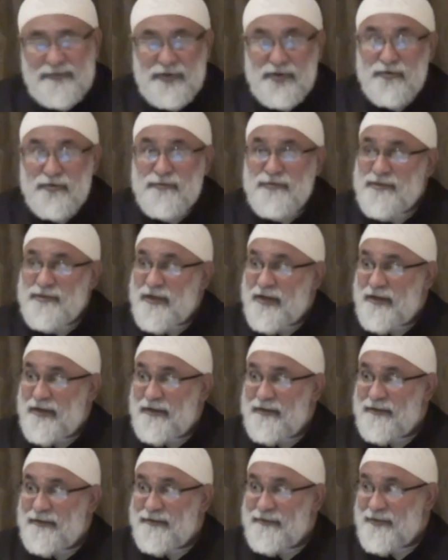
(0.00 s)
doomsday,
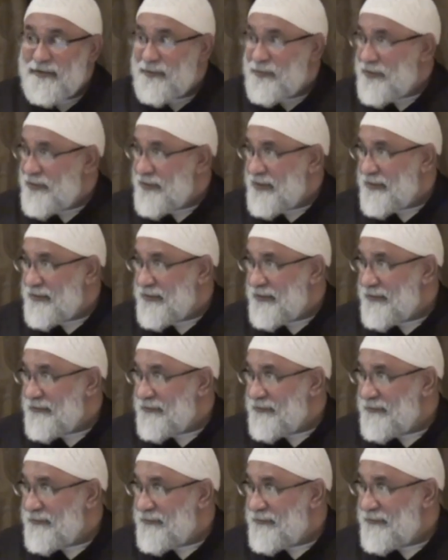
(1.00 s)
they're predicting.
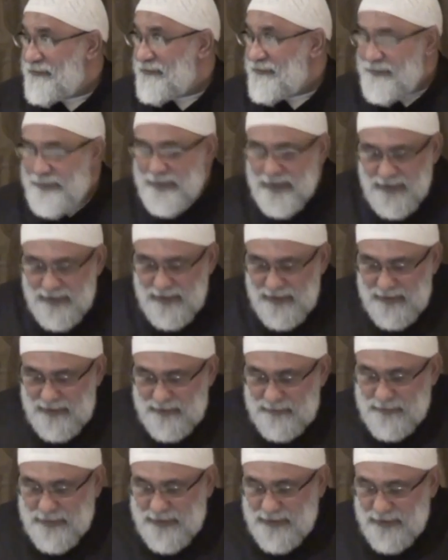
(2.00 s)

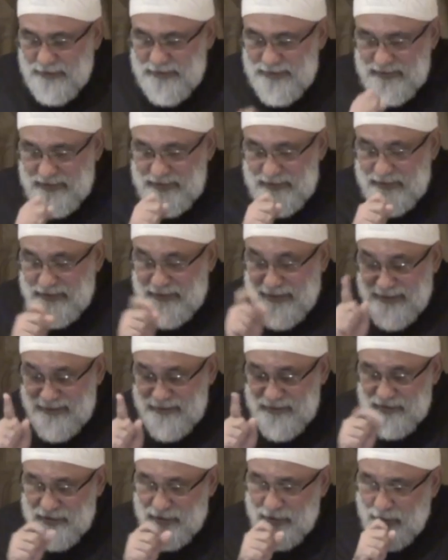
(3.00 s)
Because there's an
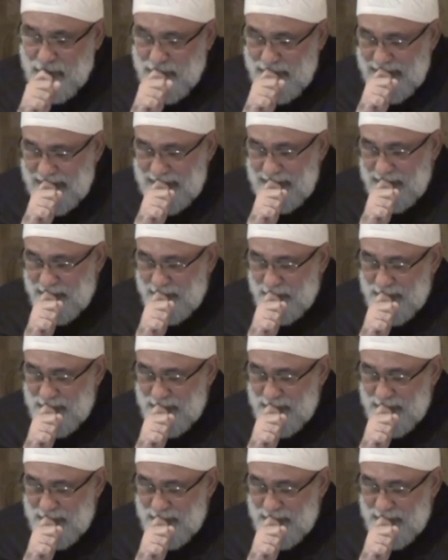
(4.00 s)
asteroid